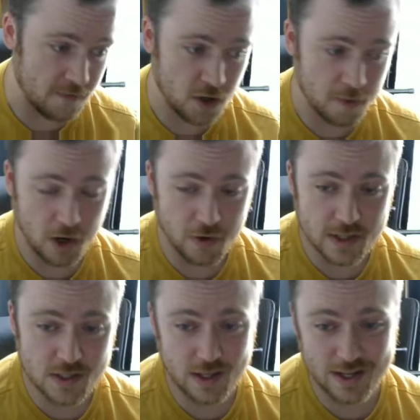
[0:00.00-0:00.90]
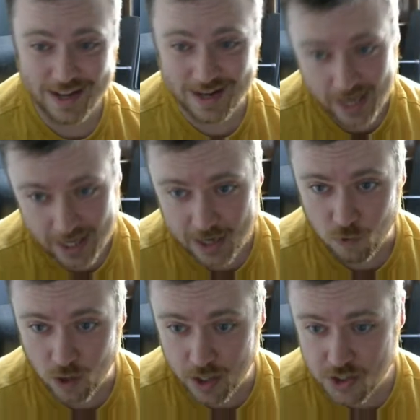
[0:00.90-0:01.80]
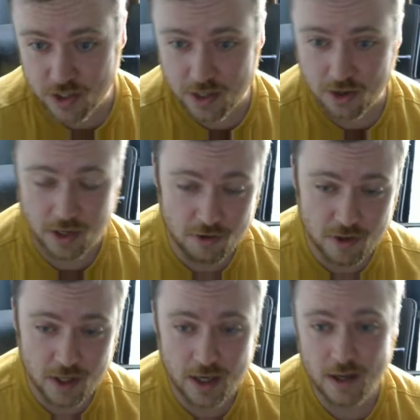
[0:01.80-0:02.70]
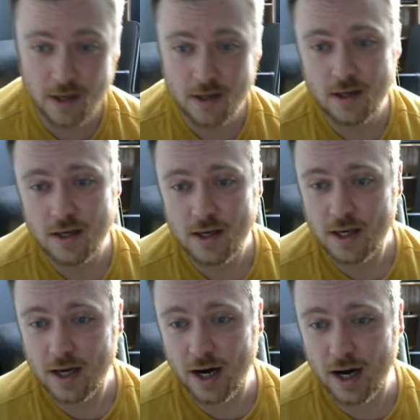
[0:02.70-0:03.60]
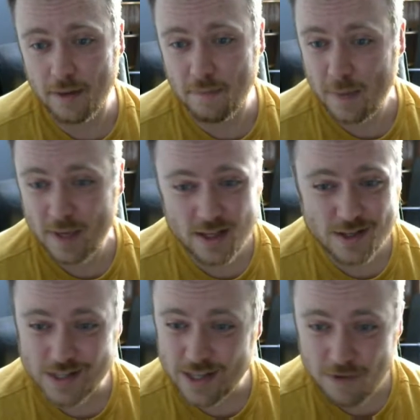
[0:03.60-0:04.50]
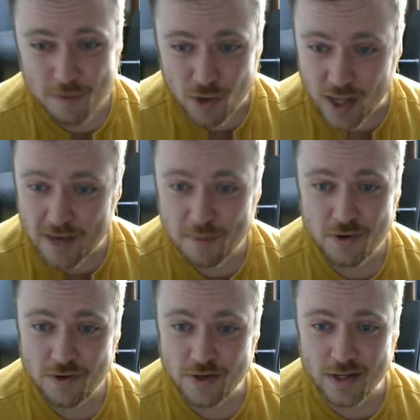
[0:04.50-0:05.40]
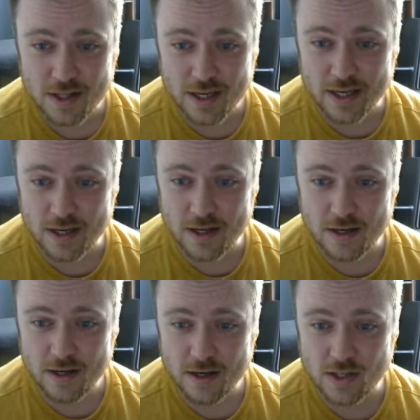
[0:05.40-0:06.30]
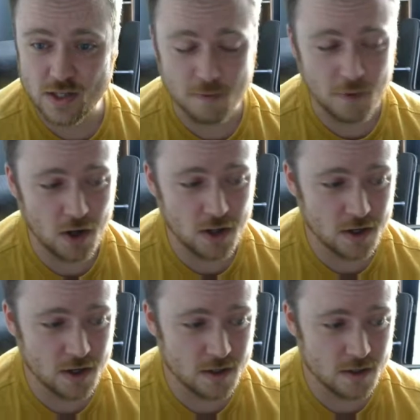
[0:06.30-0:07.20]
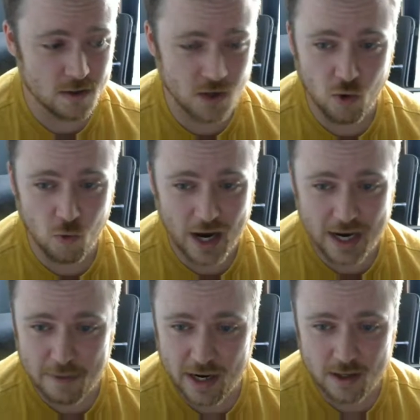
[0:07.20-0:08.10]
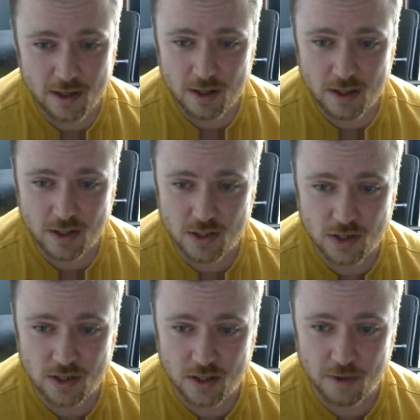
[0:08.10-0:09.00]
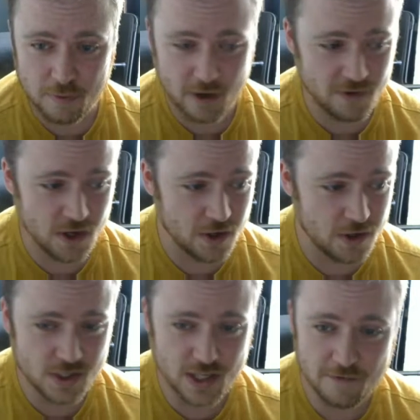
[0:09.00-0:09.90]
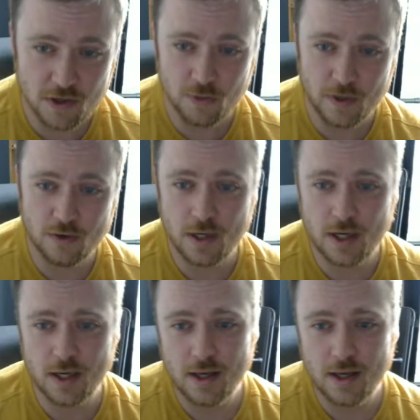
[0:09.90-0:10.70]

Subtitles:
your opponents and then get an 8/8 rush and kill another thing. Maybe this is even playable in like a smaller go wide Paladin, because you're buffing all your stuff to 3/3.